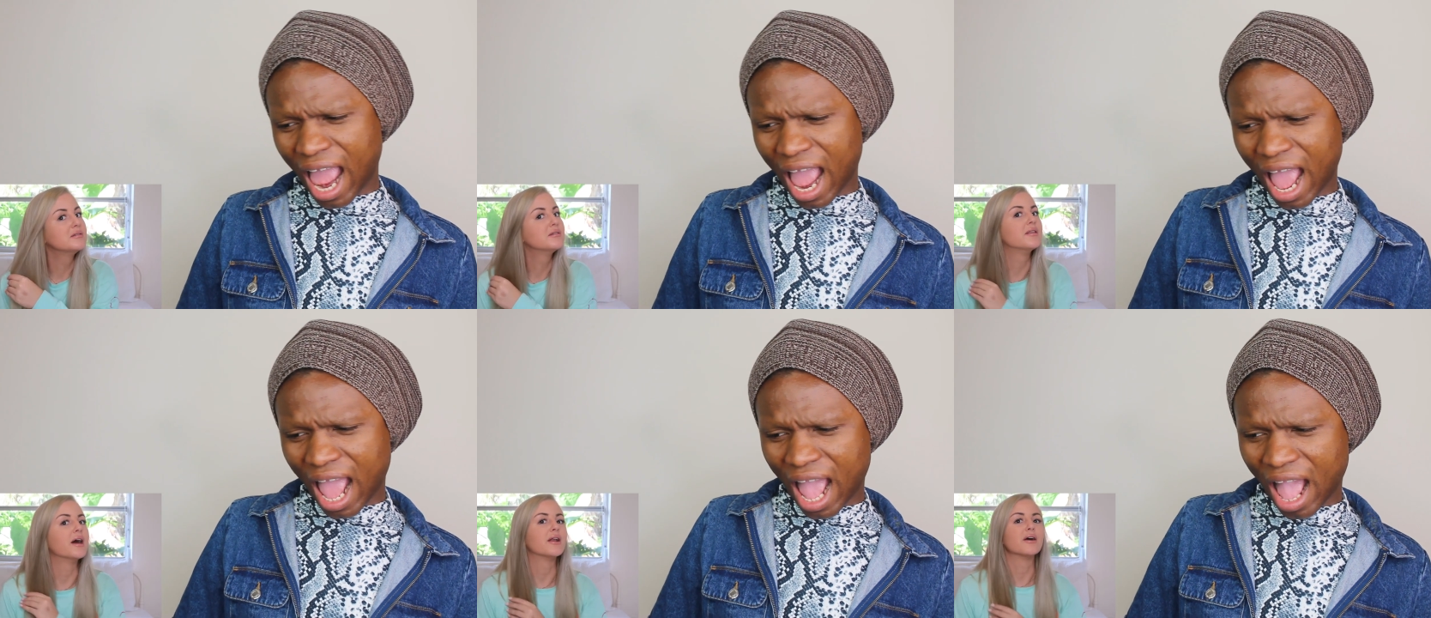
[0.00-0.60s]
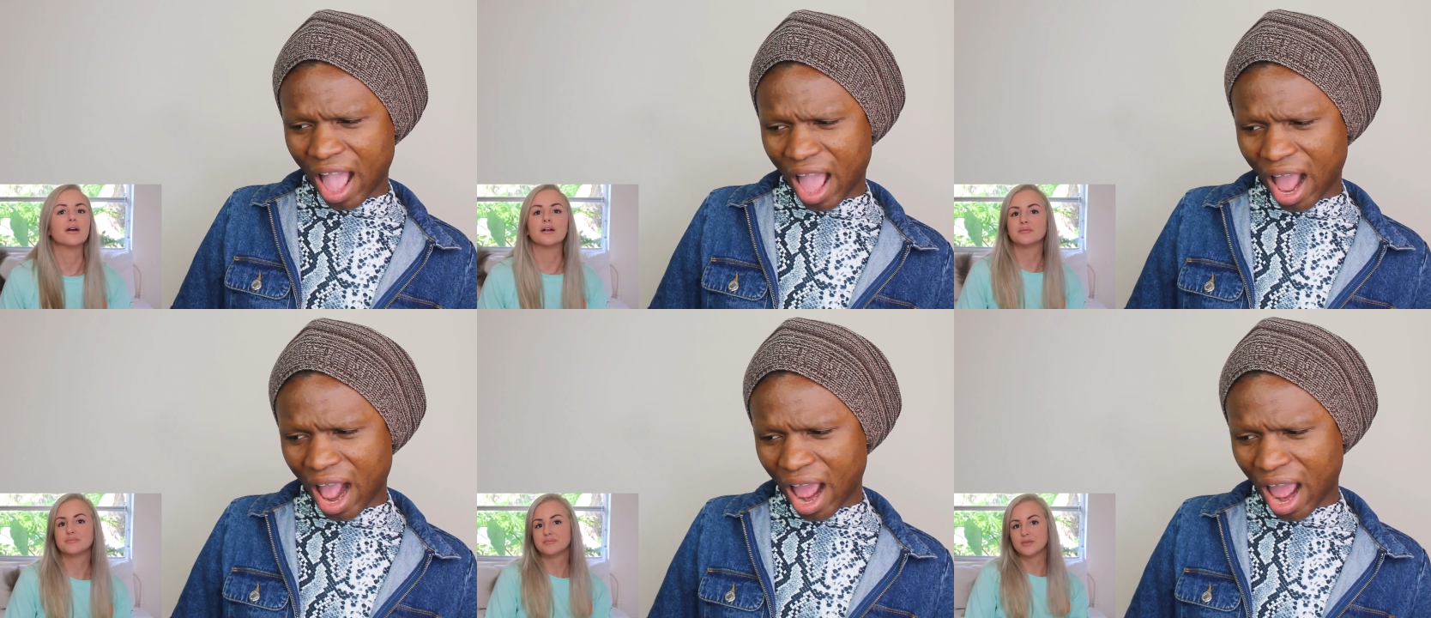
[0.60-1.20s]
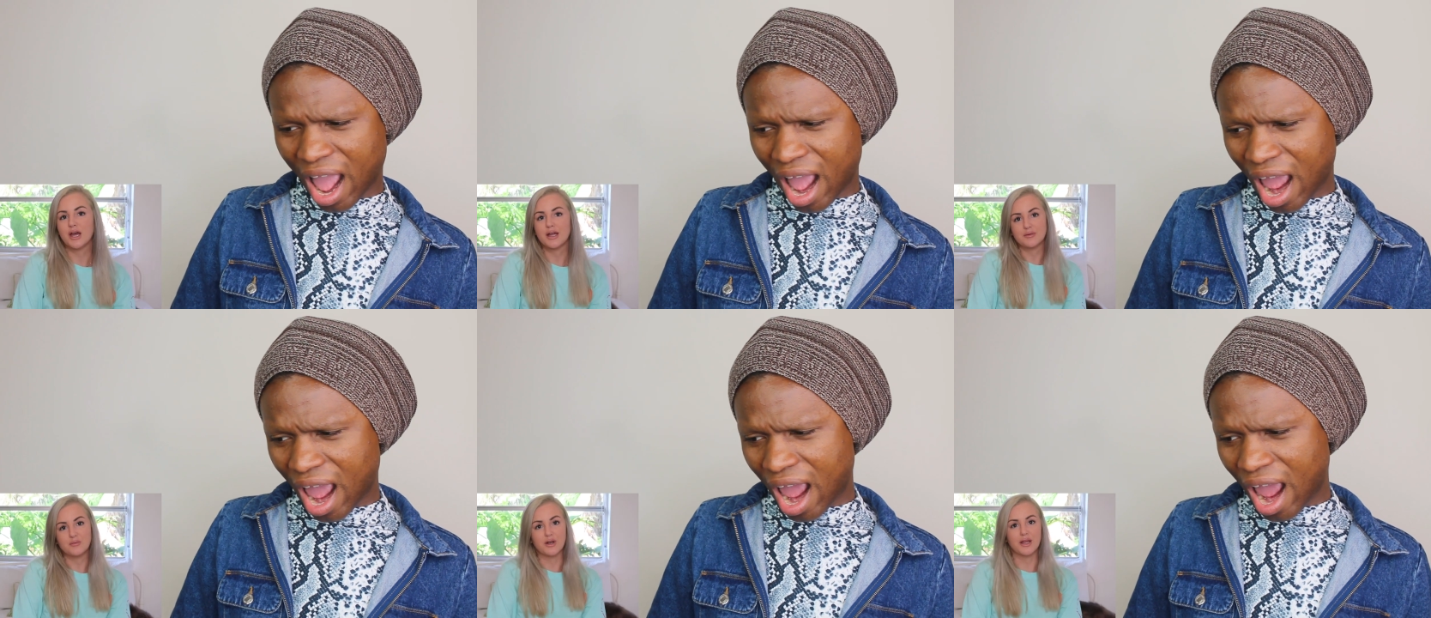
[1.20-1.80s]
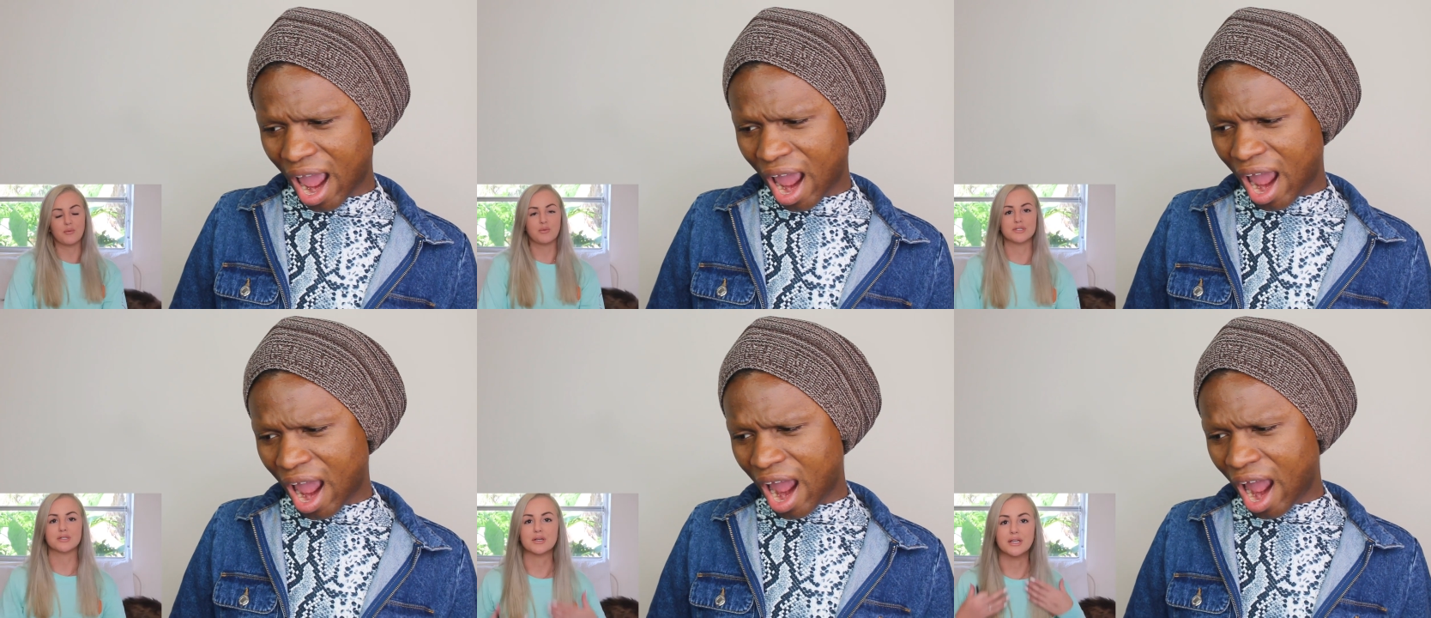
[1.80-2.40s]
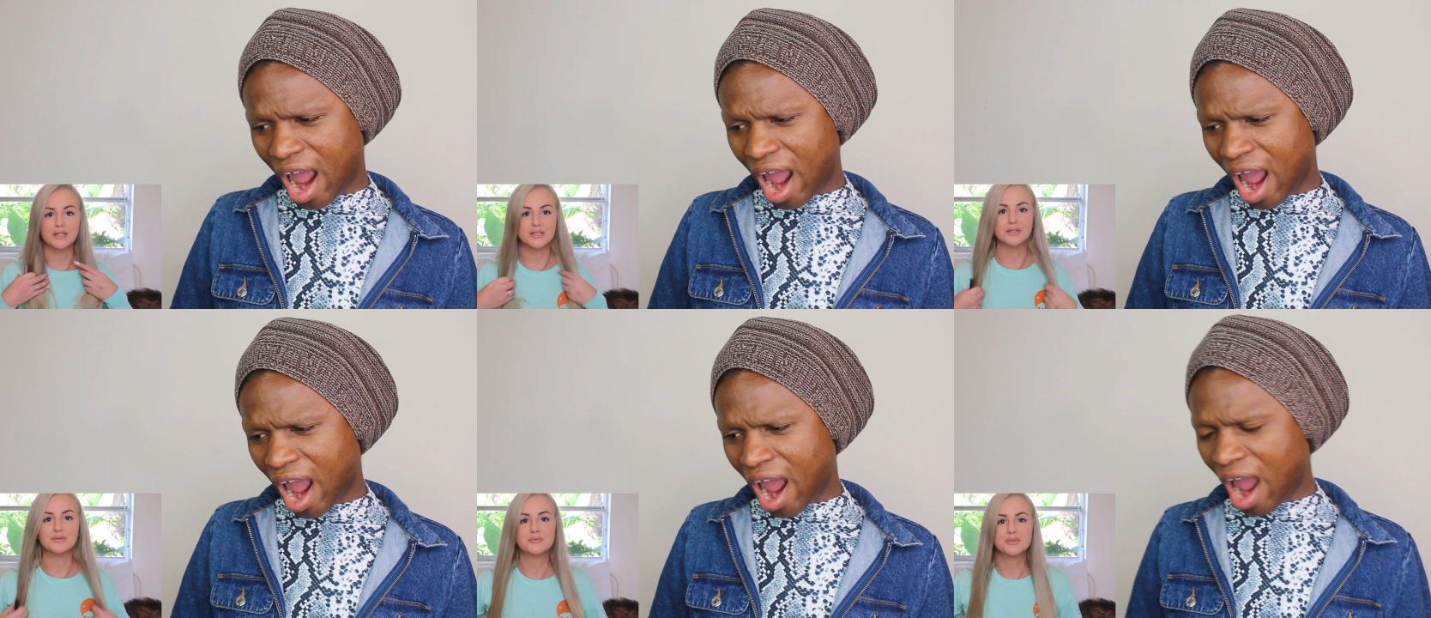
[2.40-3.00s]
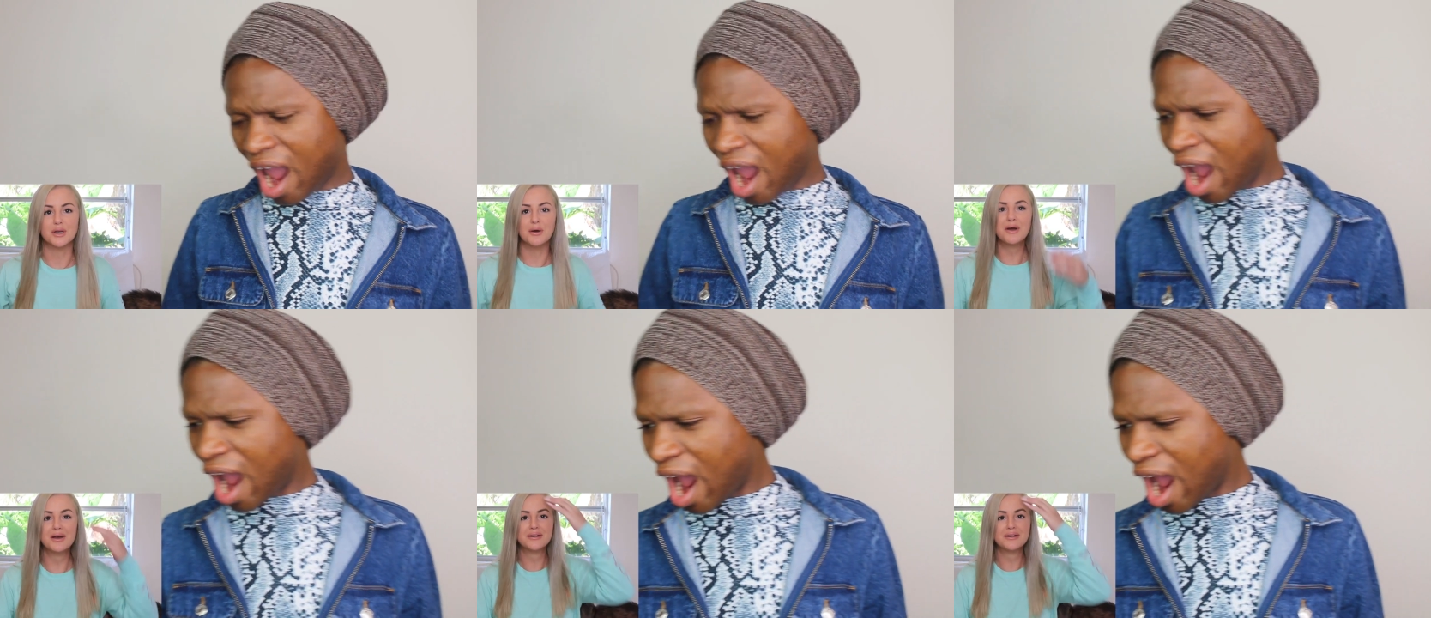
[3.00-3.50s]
Speaker 1: that are not what I was looking to do. So